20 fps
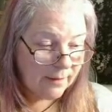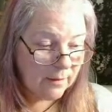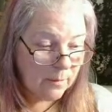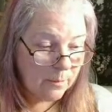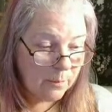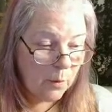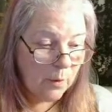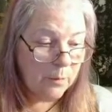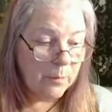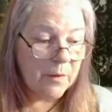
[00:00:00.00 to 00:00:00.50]
that you
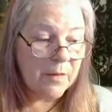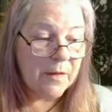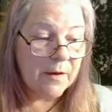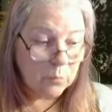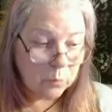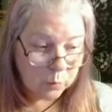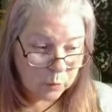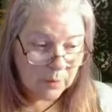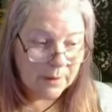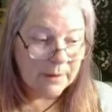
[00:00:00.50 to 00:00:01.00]
do
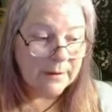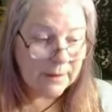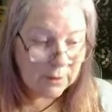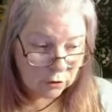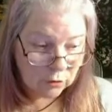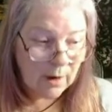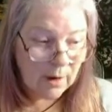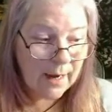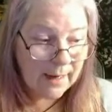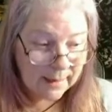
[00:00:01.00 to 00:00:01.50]
follow the
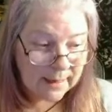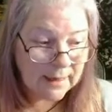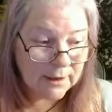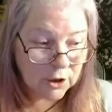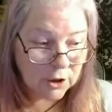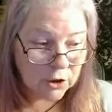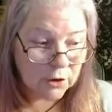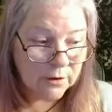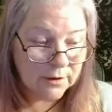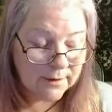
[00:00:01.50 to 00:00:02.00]
signs.
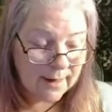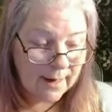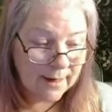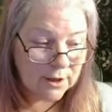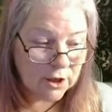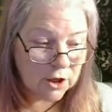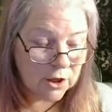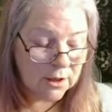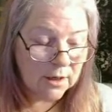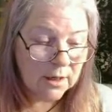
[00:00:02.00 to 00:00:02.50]
And they're
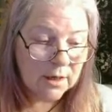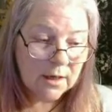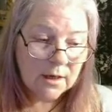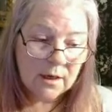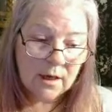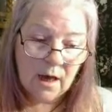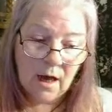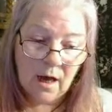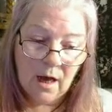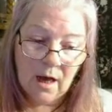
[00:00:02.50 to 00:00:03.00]
at the point
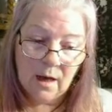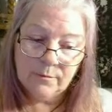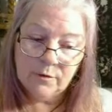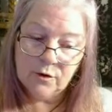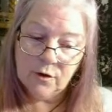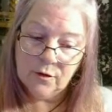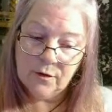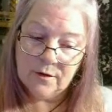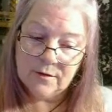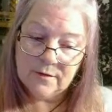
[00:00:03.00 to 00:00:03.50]
where they're
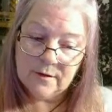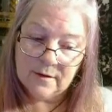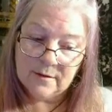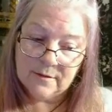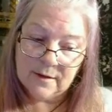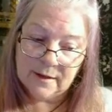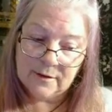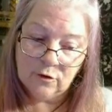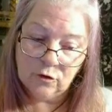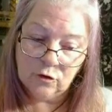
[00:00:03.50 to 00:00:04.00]
really trying
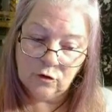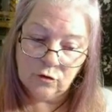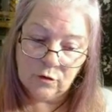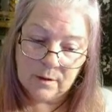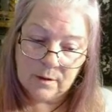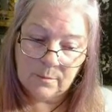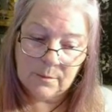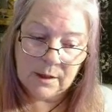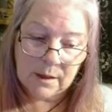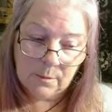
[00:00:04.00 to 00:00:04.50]
to get your
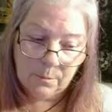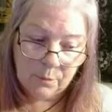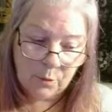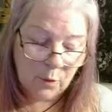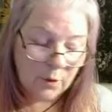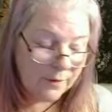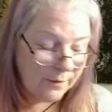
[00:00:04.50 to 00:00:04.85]
attention.